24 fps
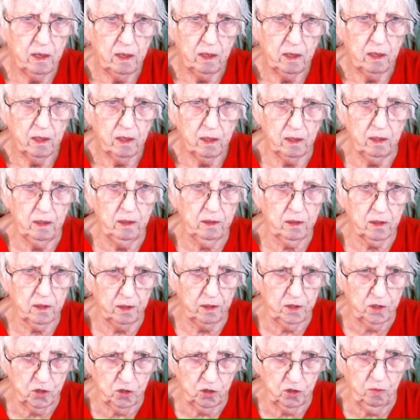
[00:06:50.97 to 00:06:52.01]
"We're going
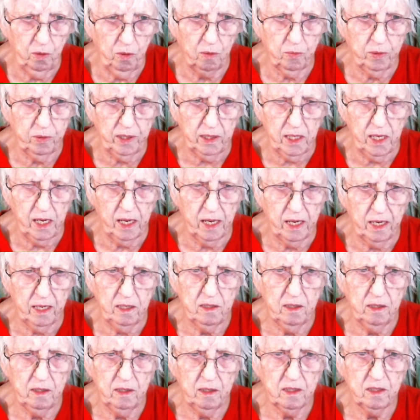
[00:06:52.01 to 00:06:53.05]
to do what we can,"
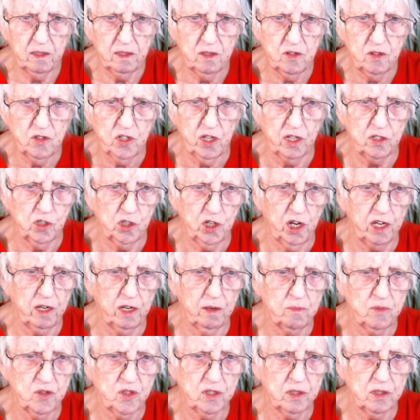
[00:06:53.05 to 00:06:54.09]
said
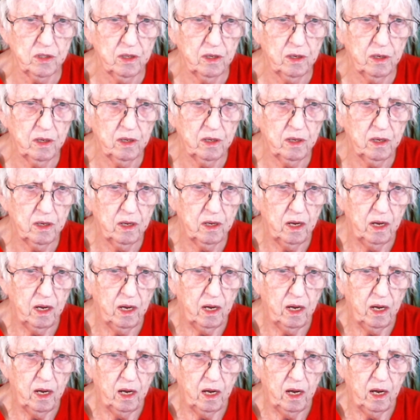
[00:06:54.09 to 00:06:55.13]
James.
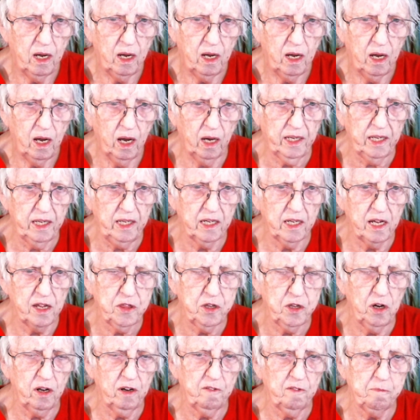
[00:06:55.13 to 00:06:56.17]
Again, I
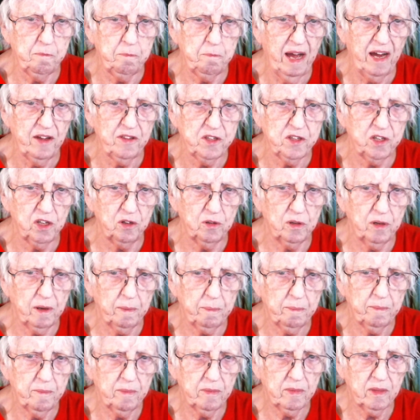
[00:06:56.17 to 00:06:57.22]
thought of Matthew.
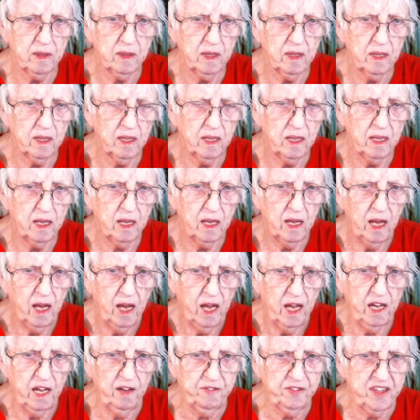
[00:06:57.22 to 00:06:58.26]

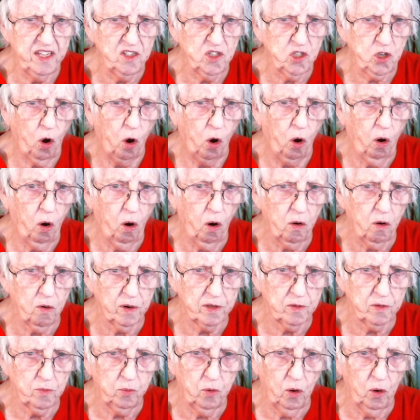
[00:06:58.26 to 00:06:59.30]
If this
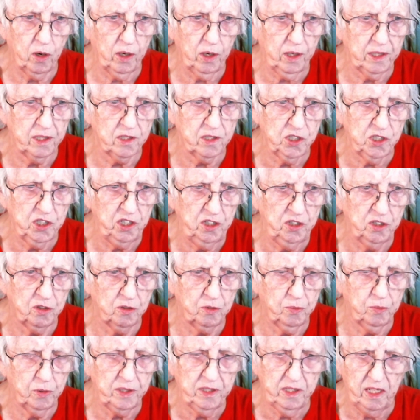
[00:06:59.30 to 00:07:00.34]
horrid war continued,
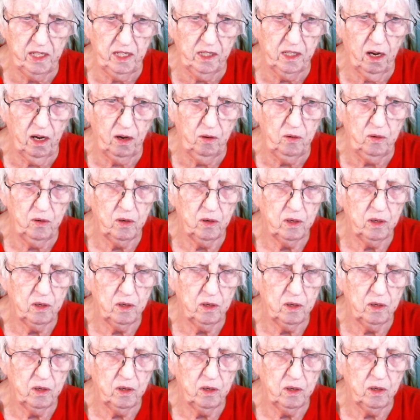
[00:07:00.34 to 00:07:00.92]
would he go?